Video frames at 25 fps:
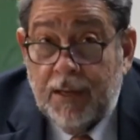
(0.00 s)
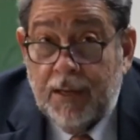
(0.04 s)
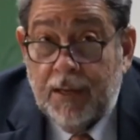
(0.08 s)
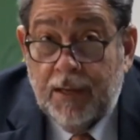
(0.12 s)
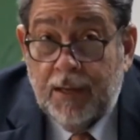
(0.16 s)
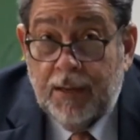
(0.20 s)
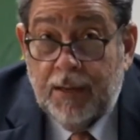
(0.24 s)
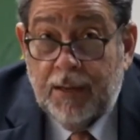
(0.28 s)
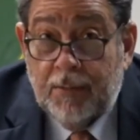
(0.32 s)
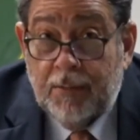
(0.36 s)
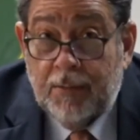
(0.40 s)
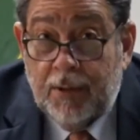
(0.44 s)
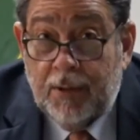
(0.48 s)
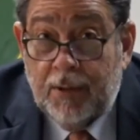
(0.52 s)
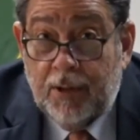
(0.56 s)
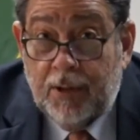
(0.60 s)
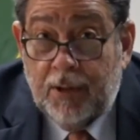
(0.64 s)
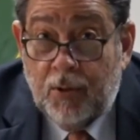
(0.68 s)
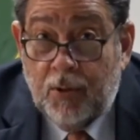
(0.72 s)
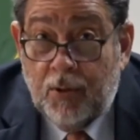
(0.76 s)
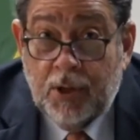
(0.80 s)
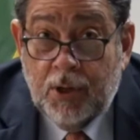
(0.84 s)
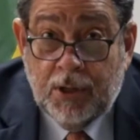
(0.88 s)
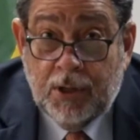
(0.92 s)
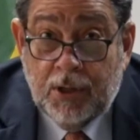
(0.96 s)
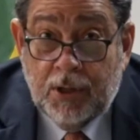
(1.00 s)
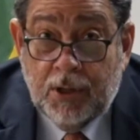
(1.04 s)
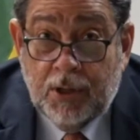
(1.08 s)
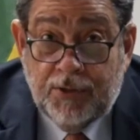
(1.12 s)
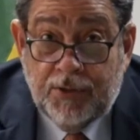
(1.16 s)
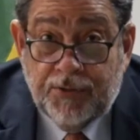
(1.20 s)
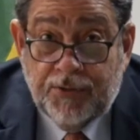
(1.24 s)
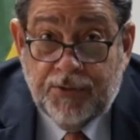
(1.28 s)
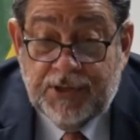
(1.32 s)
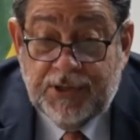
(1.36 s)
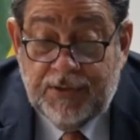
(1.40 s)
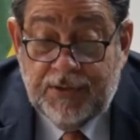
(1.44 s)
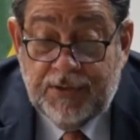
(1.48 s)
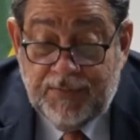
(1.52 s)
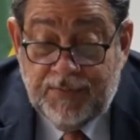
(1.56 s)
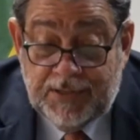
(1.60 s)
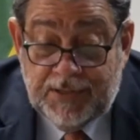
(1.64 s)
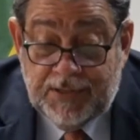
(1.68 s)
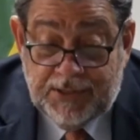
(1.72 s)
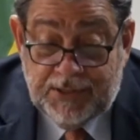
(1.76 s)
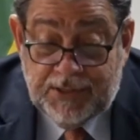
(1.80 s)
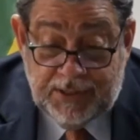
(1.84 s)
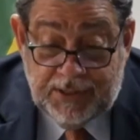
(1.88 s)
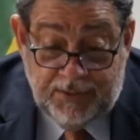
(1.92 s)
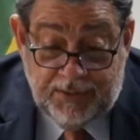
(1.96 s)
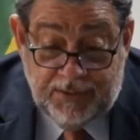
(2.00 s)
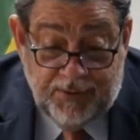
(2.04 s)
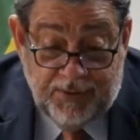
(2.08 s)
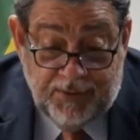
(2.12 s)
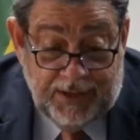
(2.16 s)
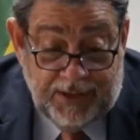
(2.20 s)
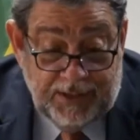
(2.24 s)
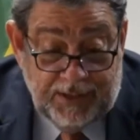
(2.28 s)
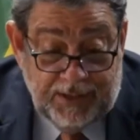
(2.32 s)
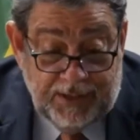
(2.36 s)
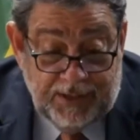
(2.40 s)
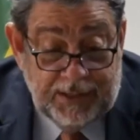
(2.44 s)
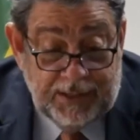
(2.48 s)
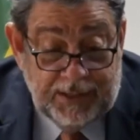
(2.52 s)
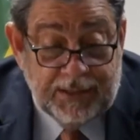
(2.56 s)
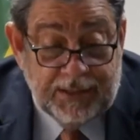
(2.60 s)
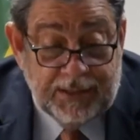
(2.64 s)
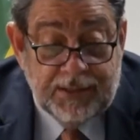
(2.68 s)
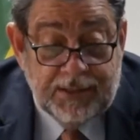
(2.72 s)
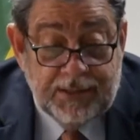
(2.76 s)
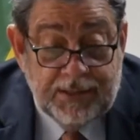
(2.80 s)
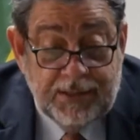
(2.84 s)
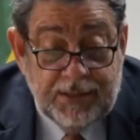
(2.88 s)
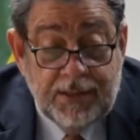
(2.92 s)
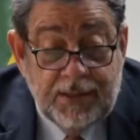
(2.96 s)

in our country, St. Vincent and Grenadines,